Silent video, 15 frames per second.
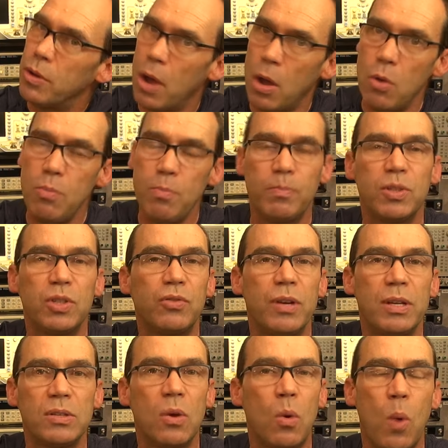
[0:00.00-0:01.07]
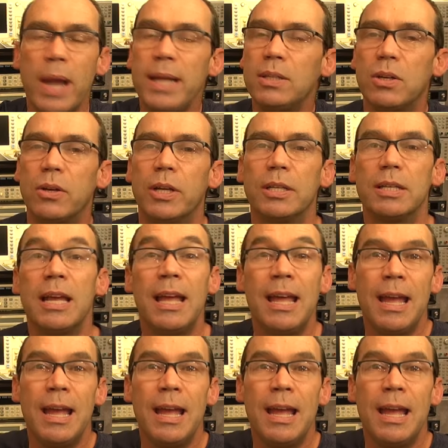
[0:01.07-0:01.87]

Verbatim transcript: no stress or weight on it,